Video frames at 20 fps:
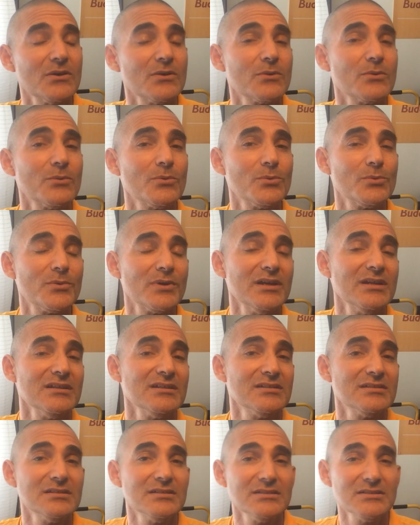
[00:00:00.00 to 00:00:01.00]
a
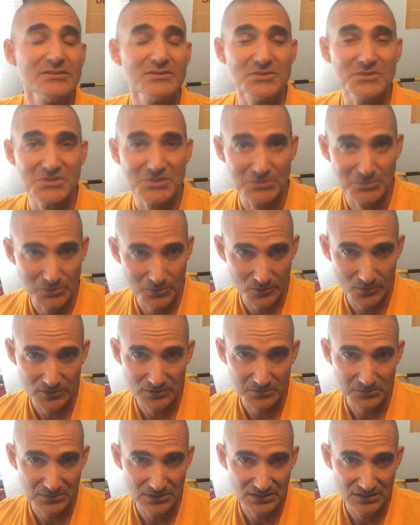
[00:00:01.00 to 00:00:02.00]
great
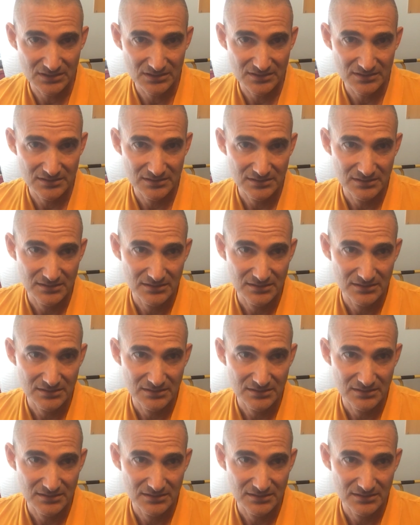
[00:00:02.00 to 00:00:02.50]
disappointment.